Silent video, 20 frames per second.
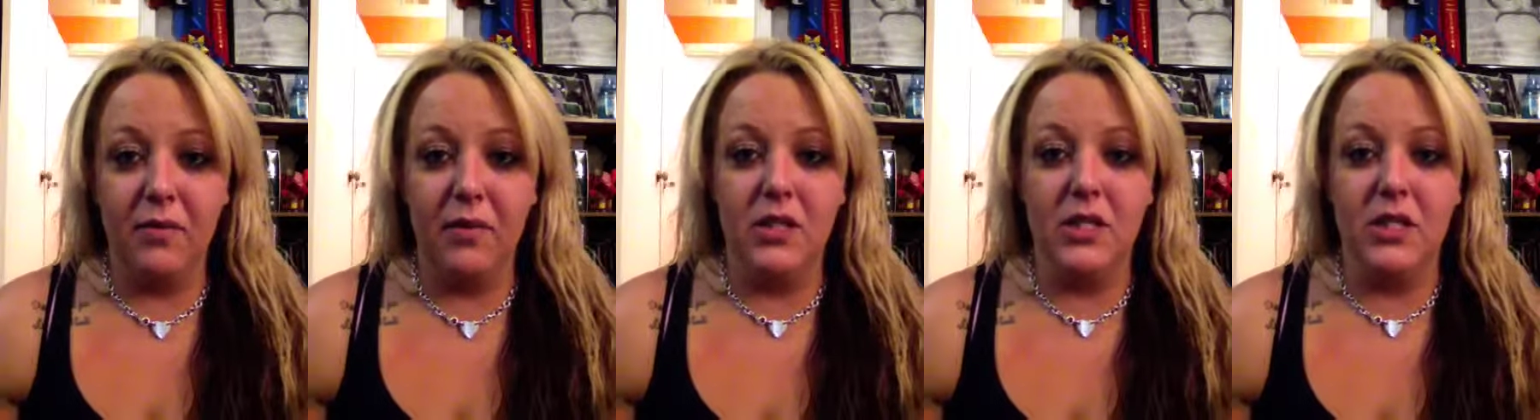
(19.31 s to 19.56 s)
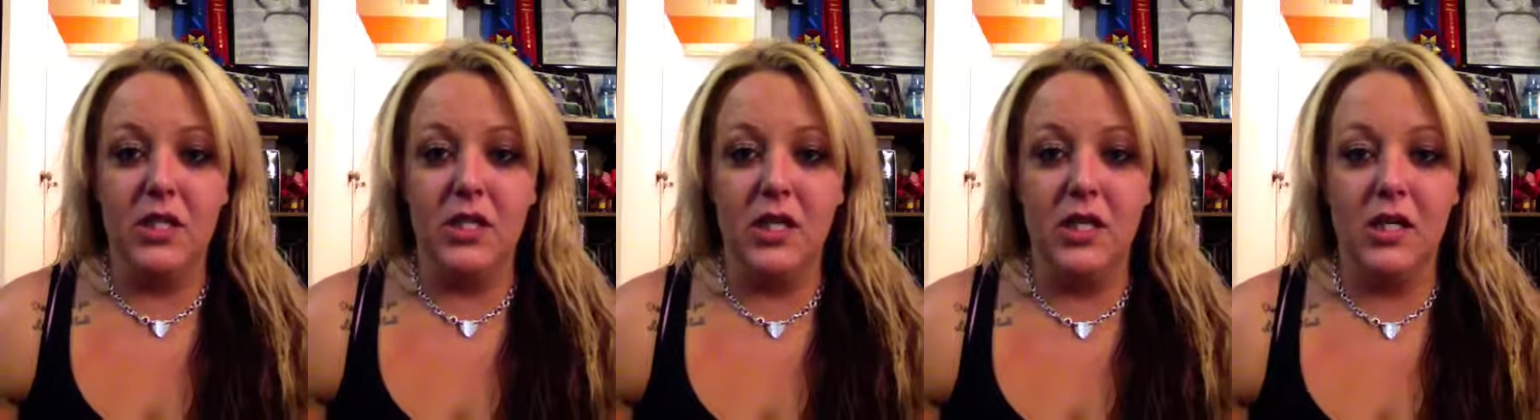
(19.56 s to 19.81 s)

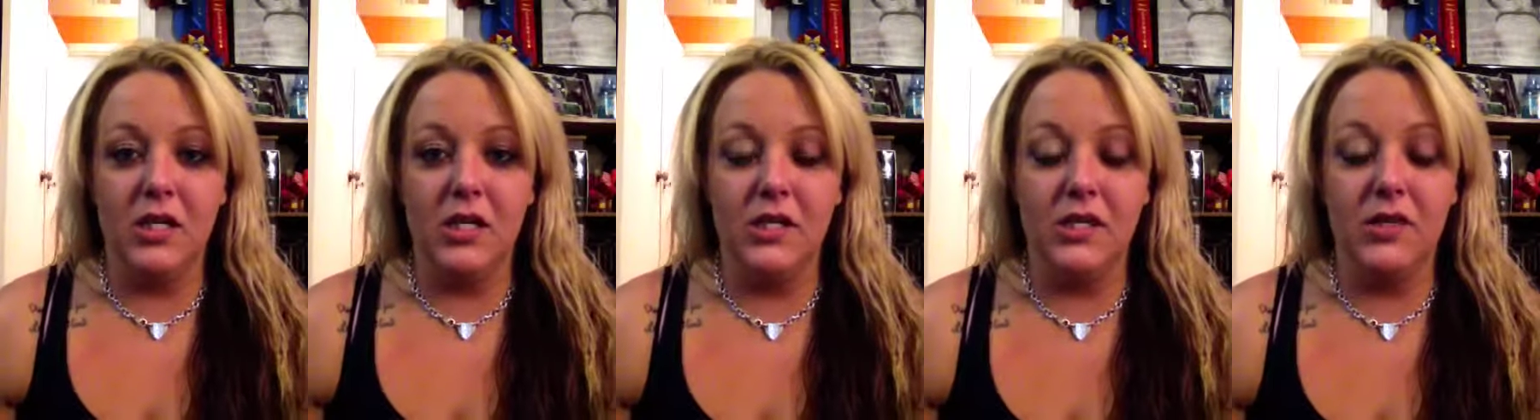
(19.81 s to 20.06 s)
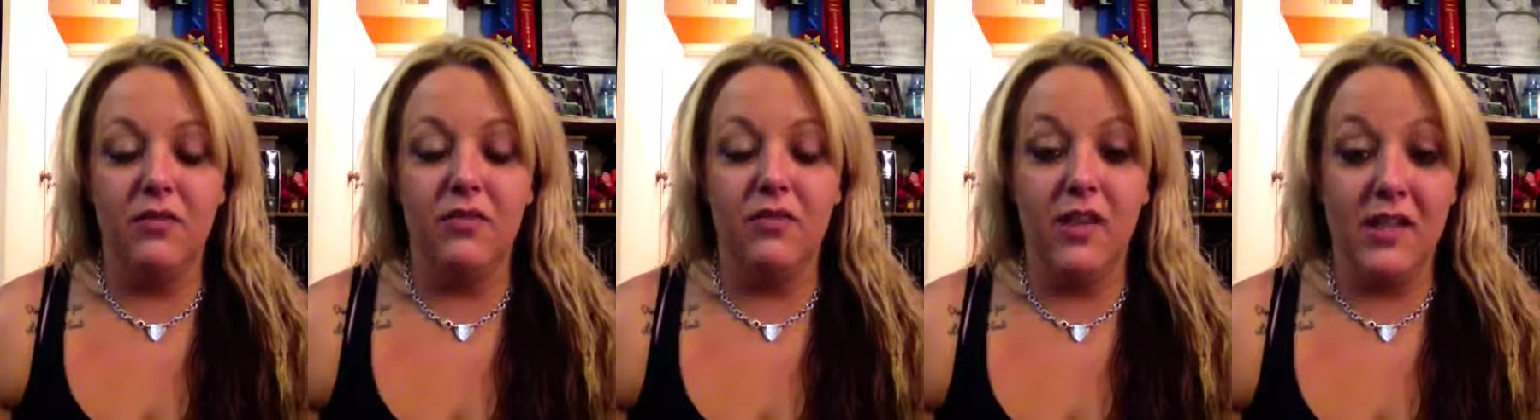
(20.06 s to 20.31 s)
which
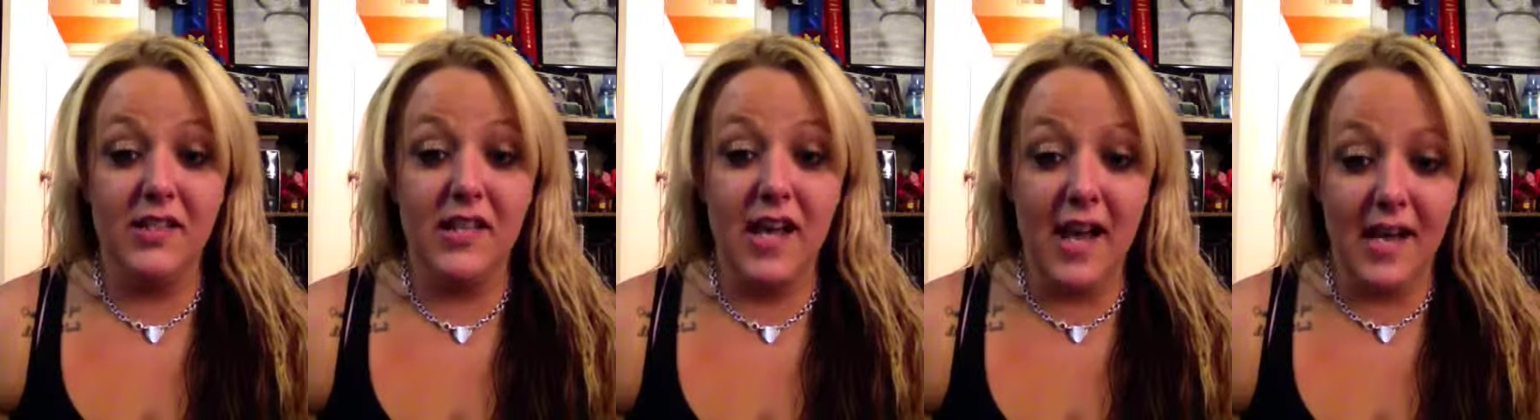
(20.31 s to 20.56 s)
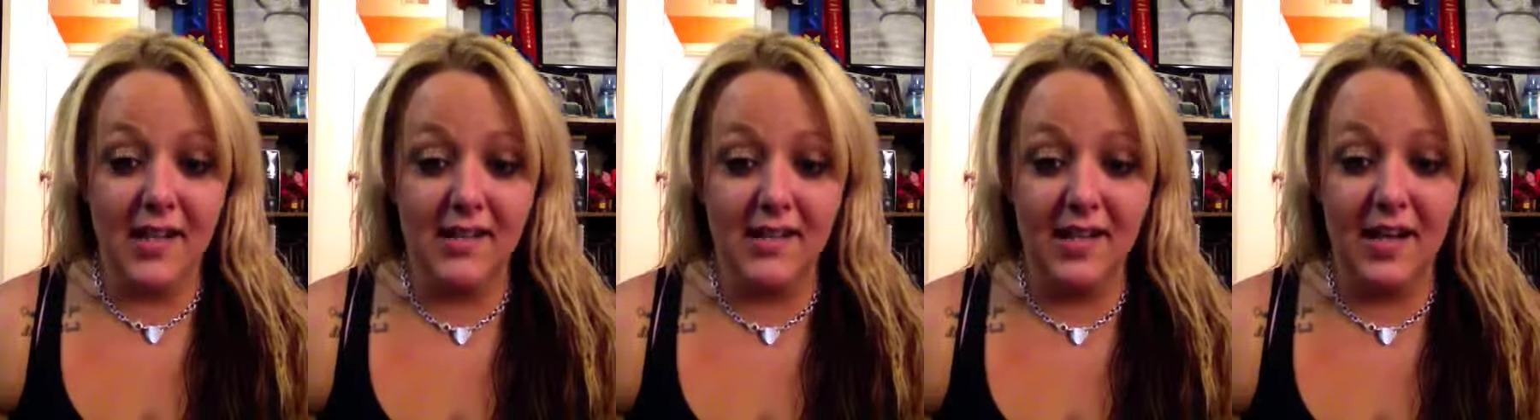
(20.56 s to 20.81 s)
is
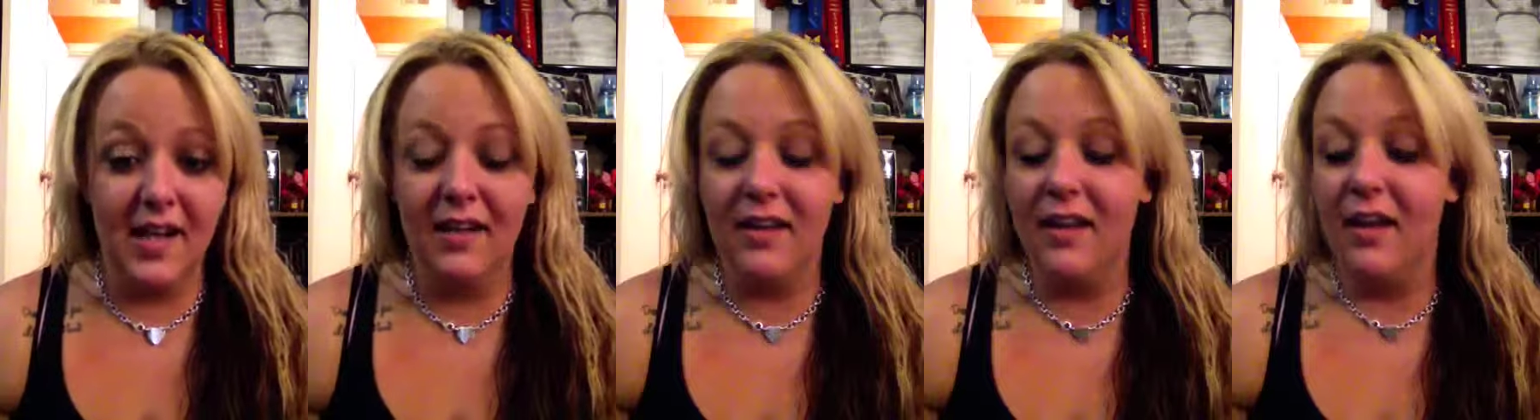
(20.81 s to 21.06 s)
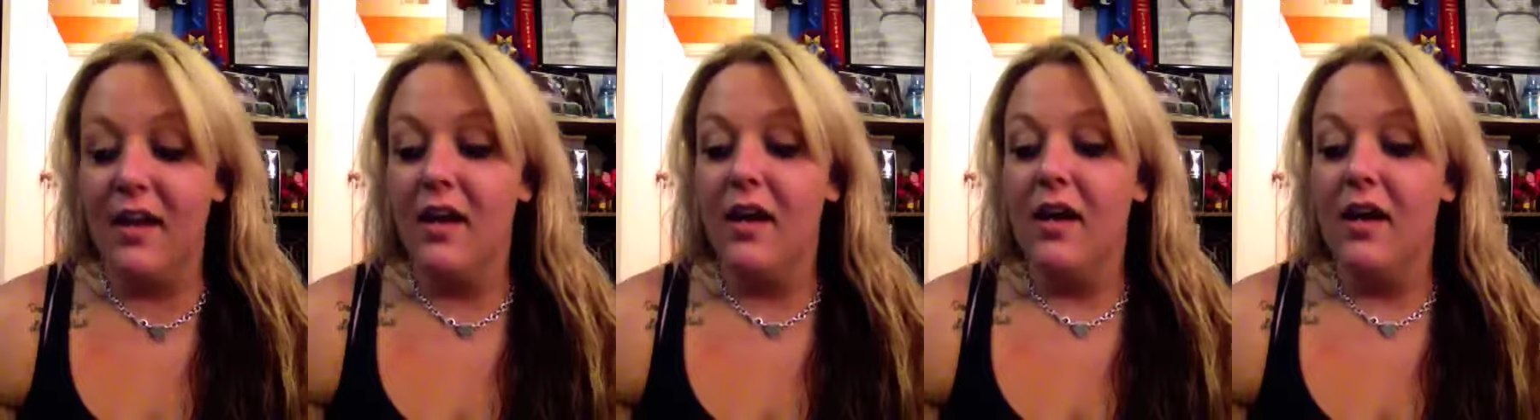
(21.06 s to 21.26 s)
fantastic.